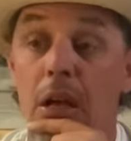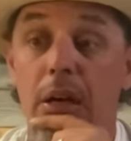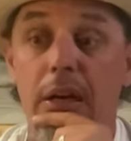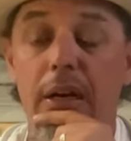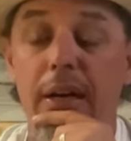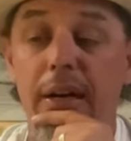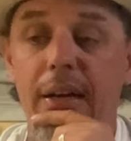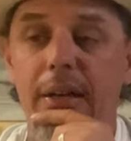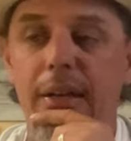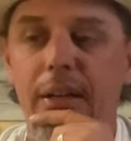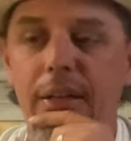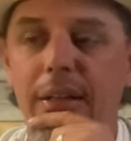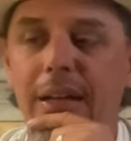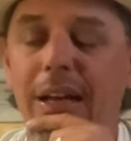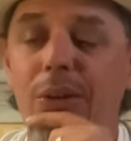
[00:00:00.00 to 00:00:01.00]

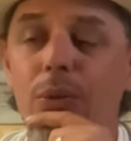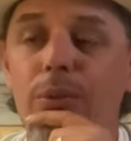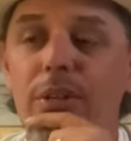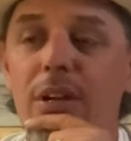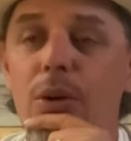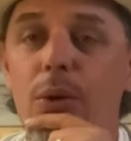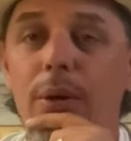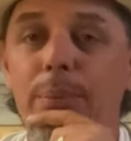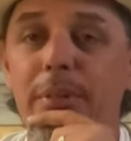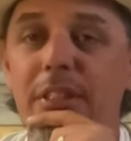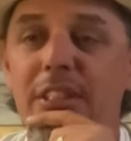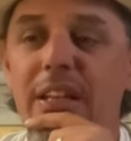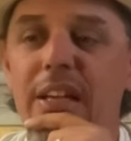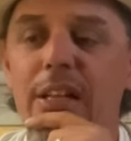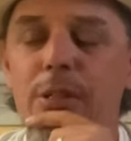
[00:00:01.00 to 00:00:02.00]
I don't know. I'm going to
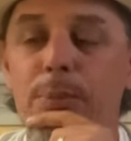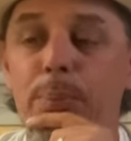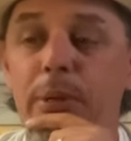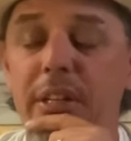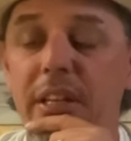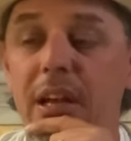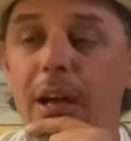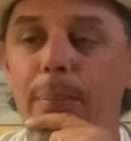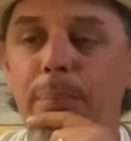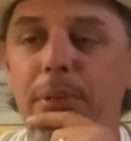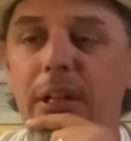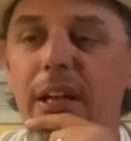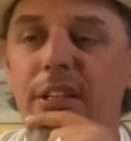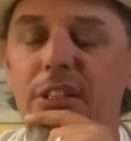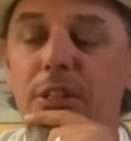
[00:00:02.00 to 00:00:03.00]
say it's pretty
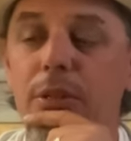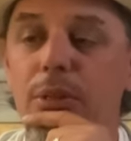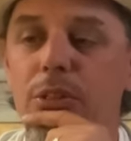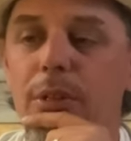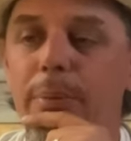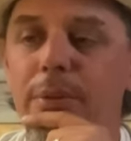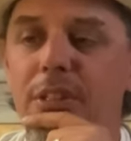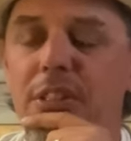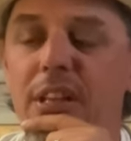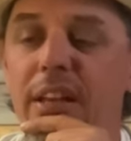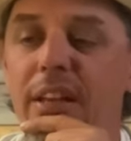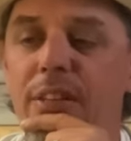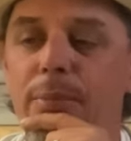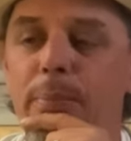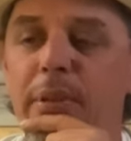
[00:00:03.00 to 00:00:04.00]
complex too. So I'm going to
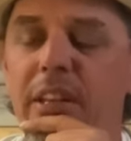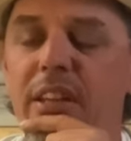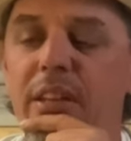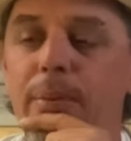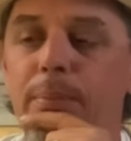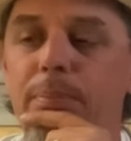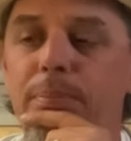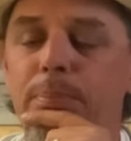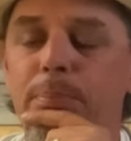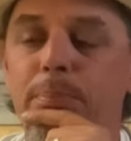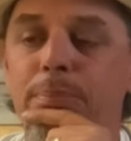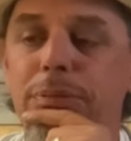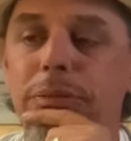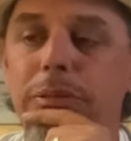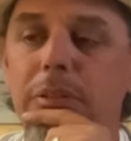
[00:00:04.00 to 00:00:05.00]
say it's medium
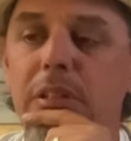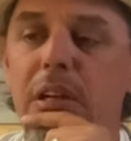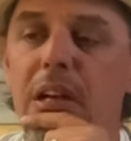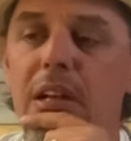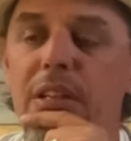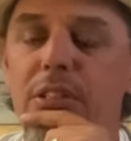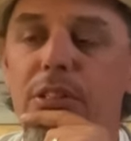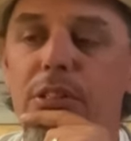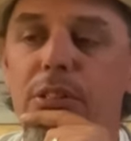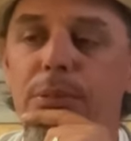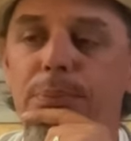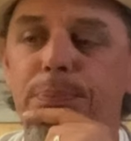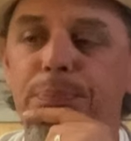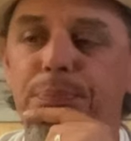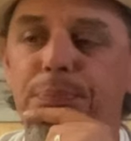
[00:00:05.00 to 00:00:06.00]
plus
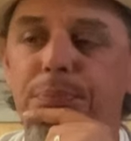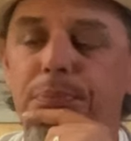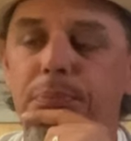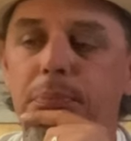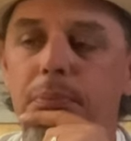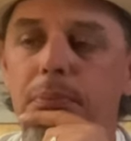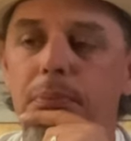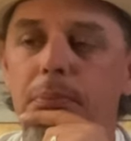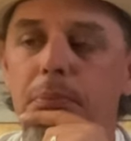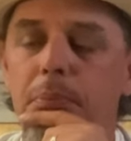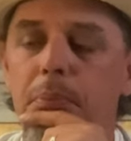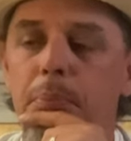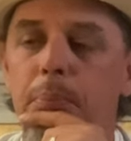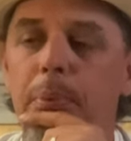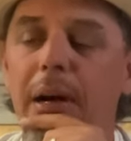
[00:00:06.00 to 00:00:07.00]

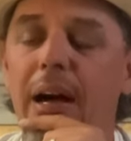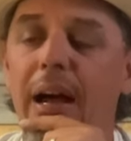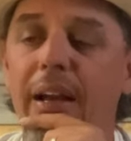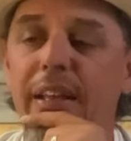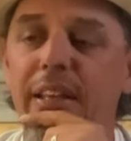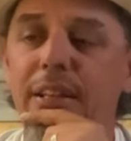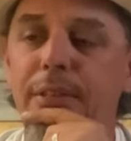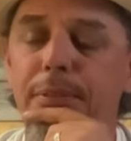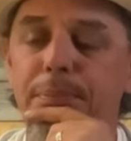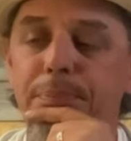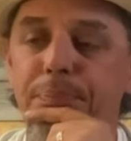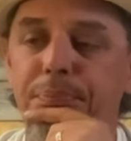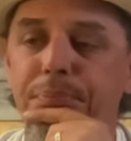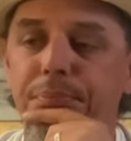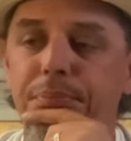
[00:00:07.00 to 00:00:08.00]
bodied,
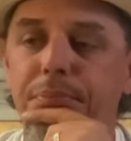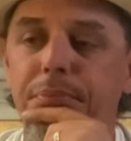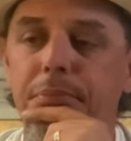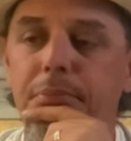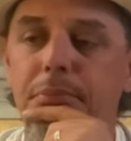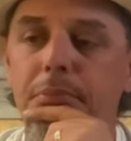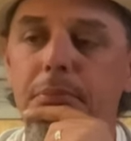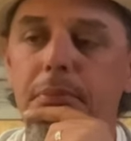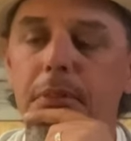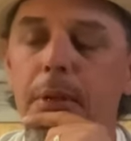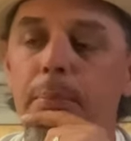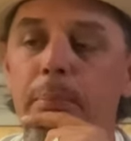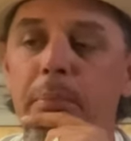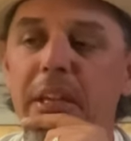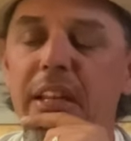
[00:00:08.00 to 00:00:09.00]

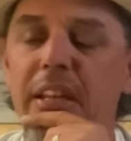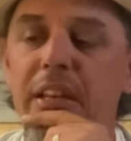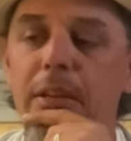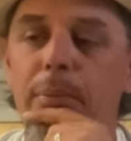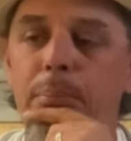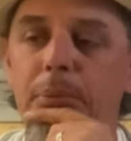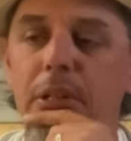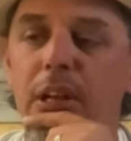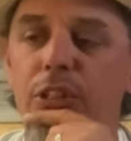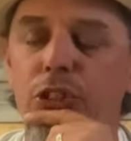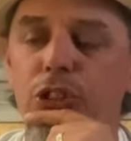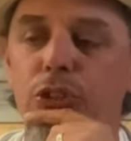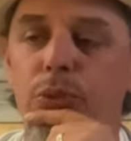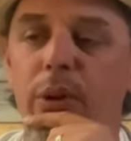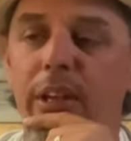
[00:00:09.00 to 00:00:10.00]
medium plus
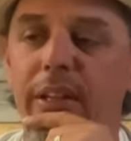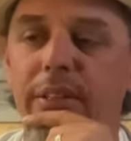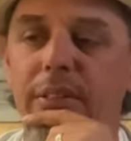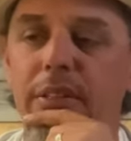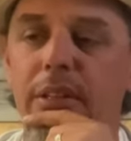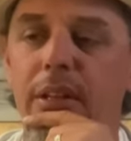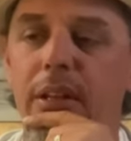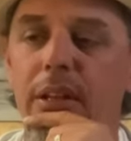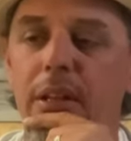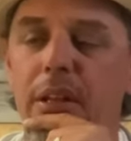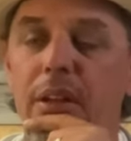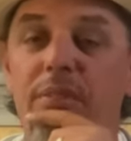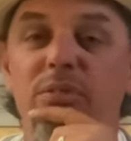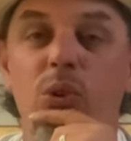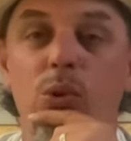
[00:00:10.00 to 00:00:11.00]
strength,
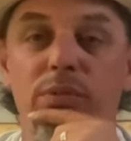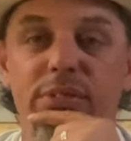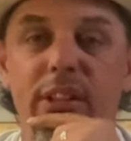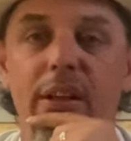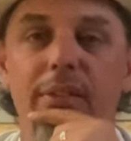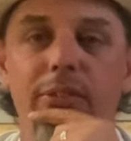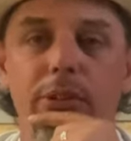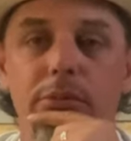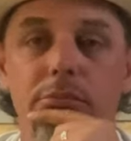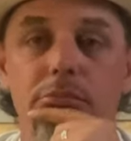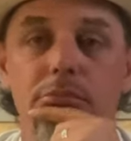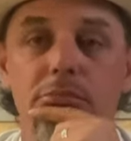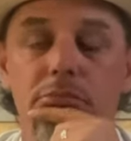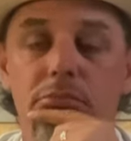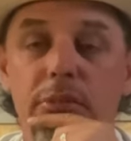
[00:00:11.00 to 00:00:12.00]
full flavored.
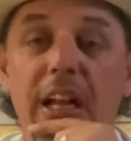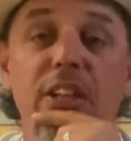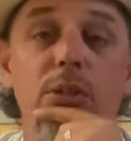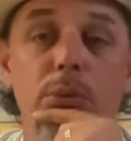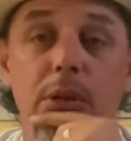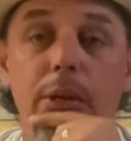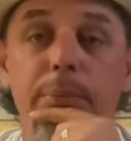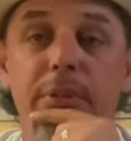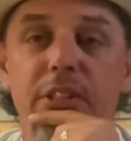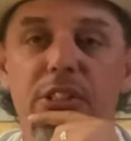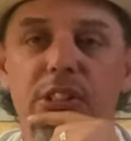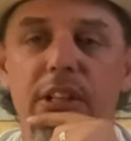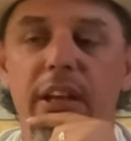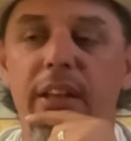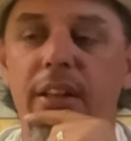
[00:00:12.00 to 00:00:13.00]
That's what I'm going to
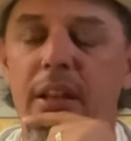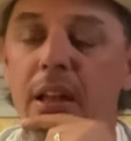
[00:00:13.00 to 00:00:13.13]
say.